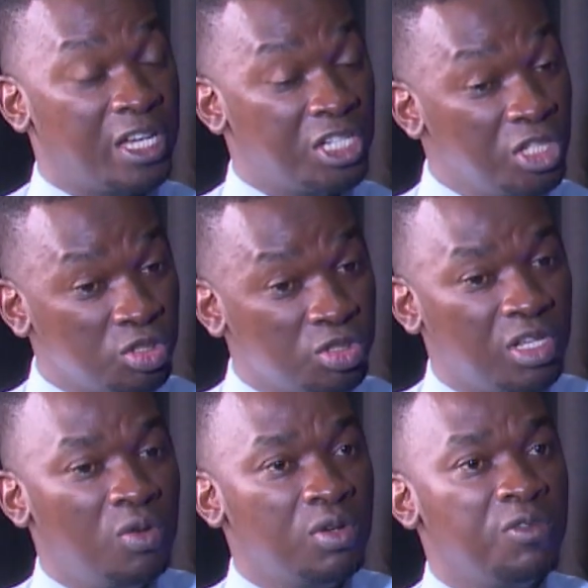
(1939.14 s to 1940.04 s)
for
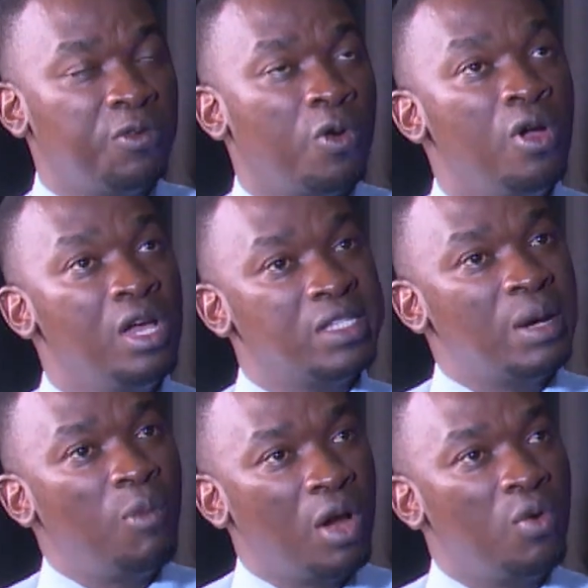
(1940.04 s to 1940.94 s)
attention. They are looking for
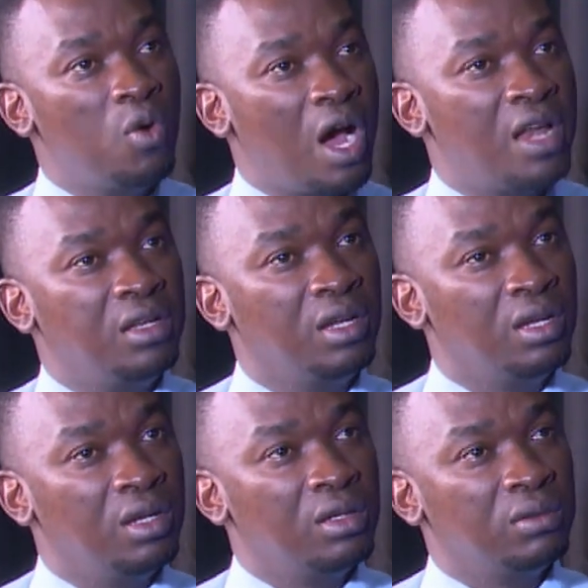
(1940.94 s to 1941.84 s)
someone who can
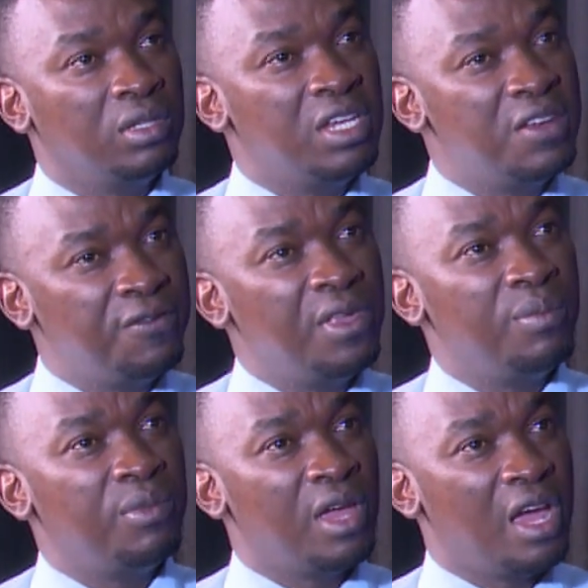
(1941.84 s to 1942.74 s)
give
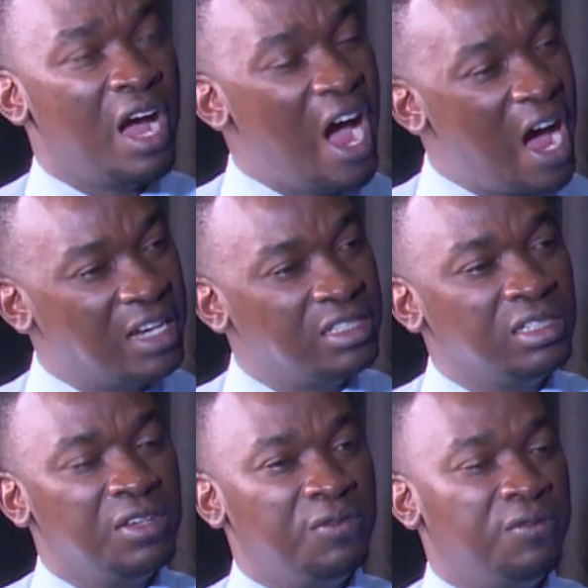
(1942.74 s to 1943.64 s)
them a hand,
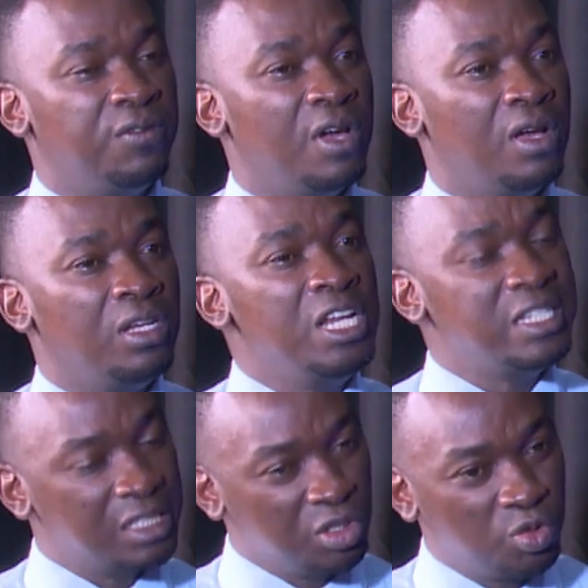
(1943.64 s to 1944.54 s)

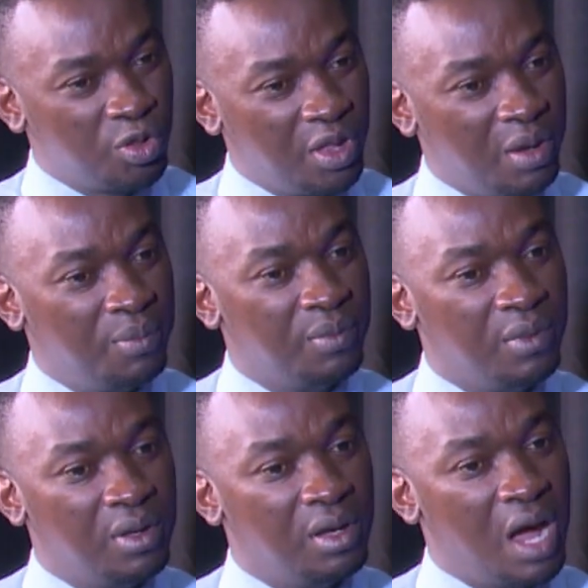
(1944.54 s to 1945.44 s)
listen to them.
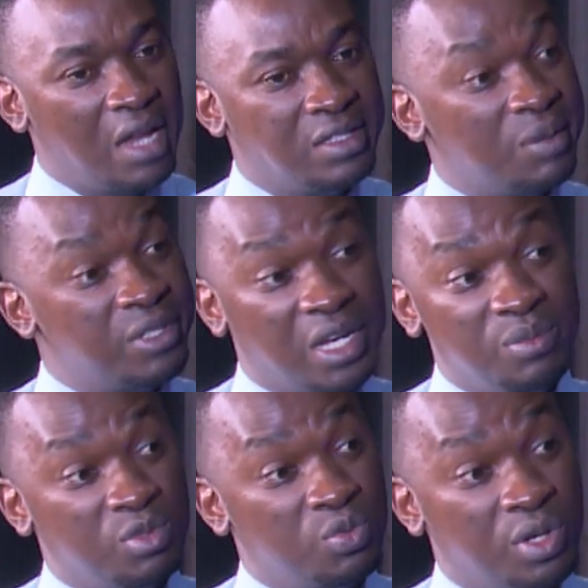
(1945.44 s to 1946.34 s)
And
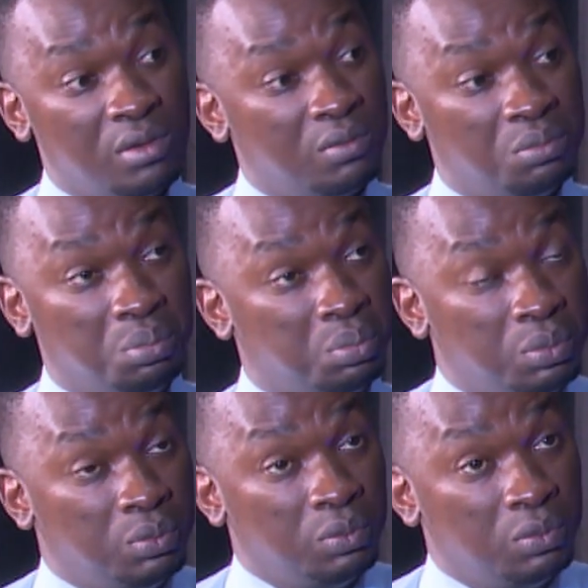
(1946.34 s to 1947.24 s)
sometimes we
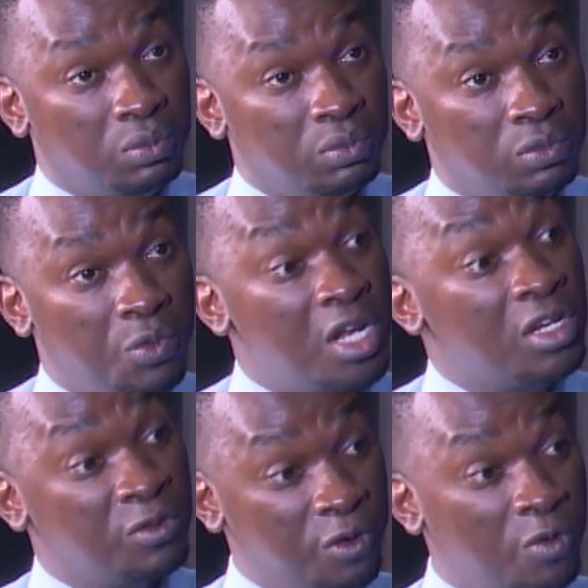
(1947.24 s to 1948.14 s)

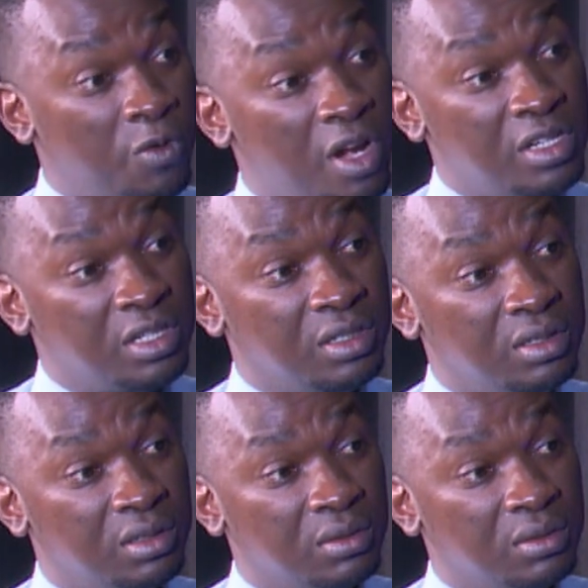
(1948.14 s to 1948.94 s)
take it for granted.